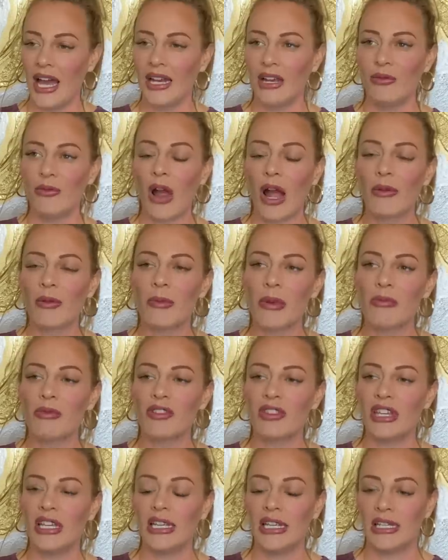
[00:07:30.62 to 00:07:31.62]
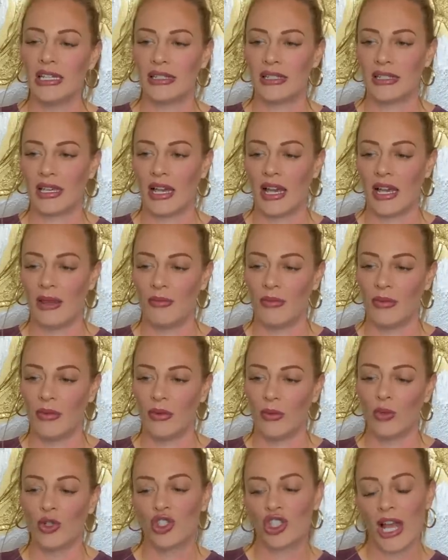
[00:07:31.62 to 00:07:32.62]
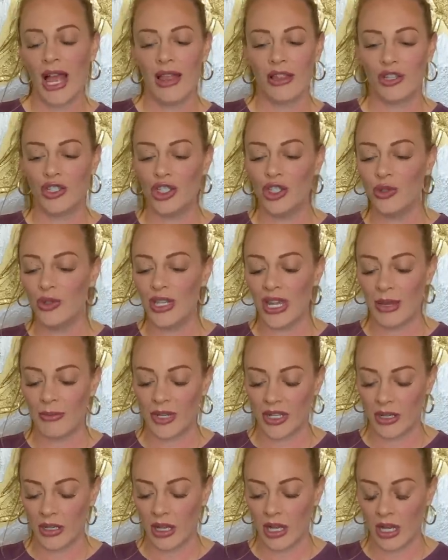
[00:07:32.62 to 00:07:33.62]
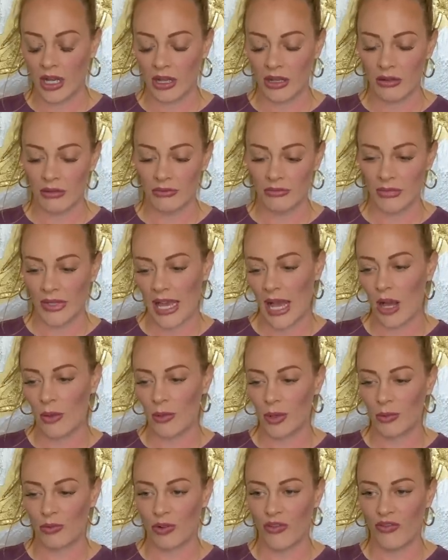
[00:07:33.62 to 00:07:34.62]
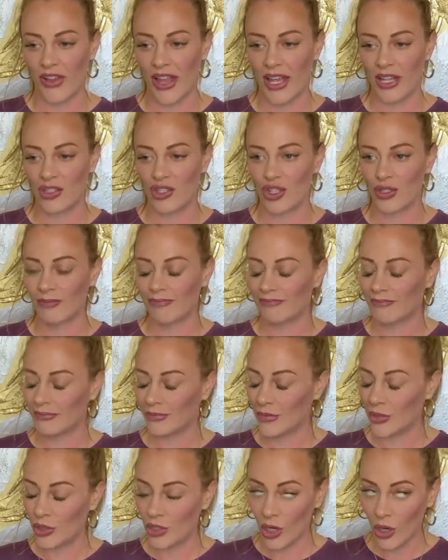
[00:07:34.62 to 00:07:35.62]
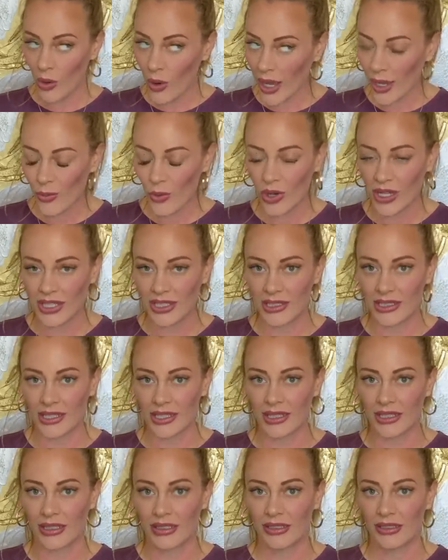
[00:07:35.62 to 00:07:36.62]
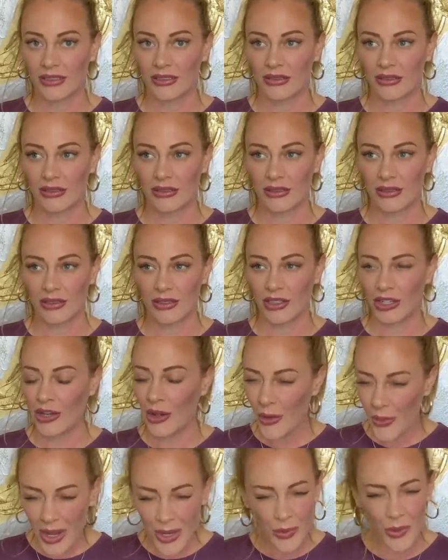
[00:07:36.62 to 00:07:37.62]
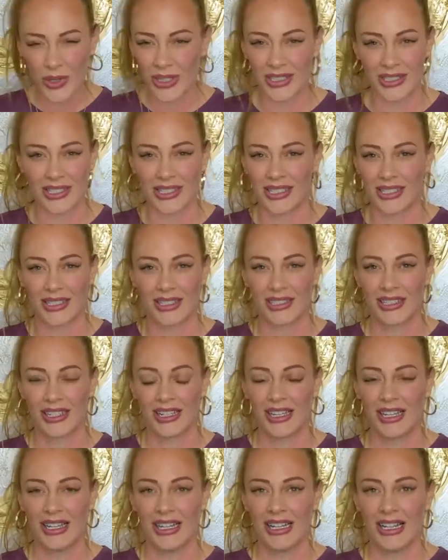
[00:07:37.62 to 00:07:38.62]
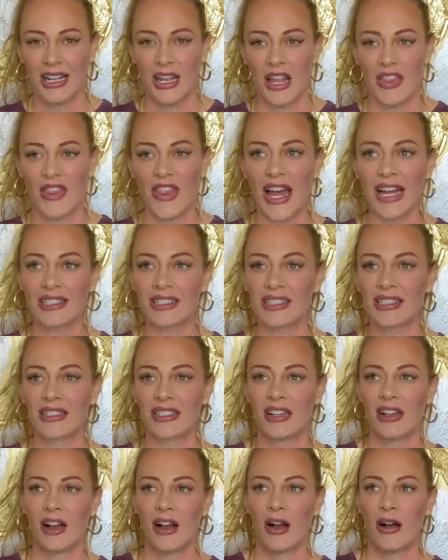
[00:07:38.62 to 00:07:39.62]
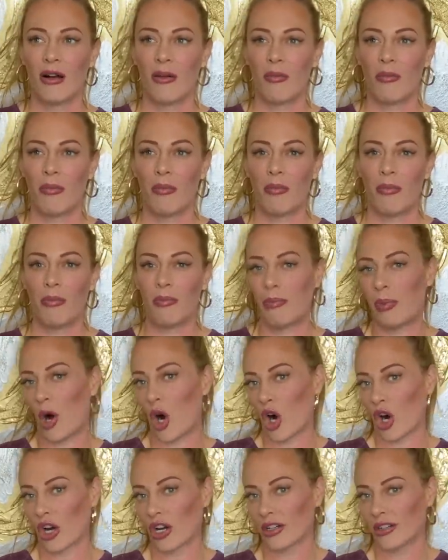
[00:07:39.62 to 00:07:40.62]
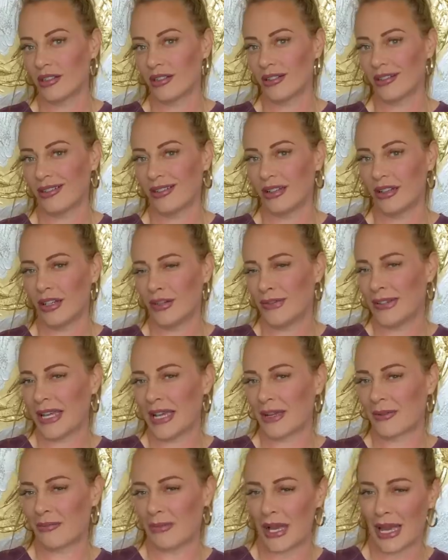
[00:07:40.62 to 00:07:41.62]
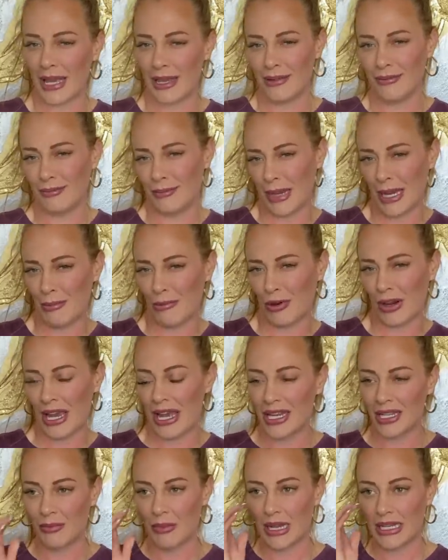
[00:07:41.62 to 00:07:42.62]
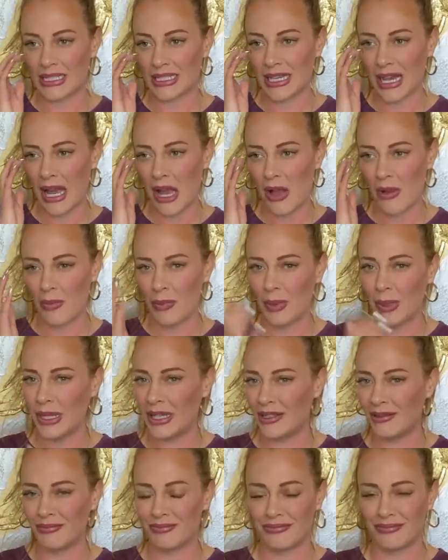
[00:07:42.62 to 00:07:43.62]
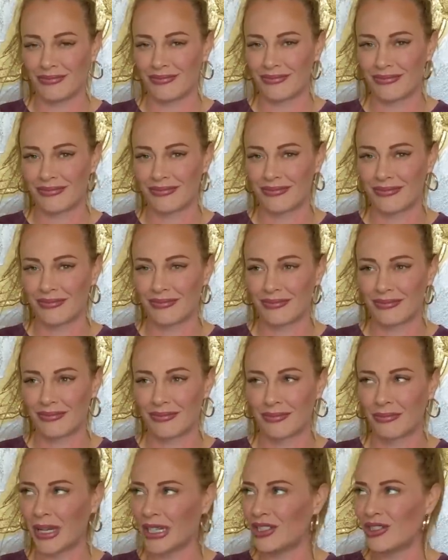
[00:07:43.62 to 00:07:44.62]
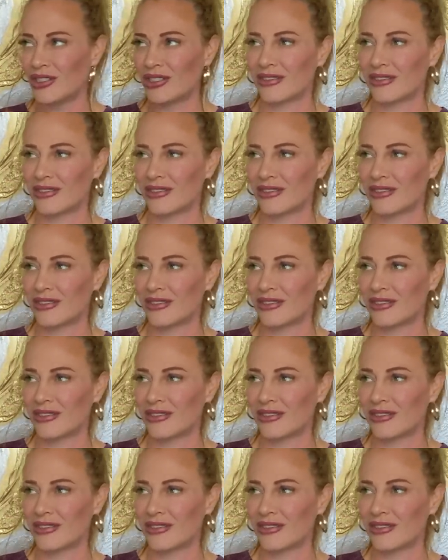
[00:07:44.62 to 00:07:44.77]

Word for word: I, I remember thinking at the time, well, Shallon, you'd name a, a album Revenge. No, I wouldn't. No, I wouldn't. That's part of like my, my brand and my style, but my,